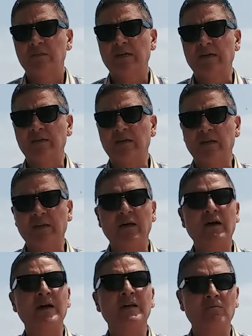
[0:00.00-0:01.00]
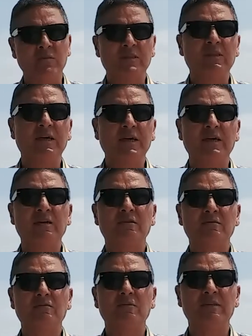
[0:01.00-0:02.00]
that align with
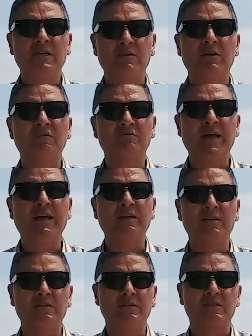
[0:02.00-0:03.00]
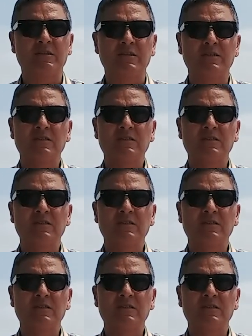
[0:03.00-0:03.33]
their own values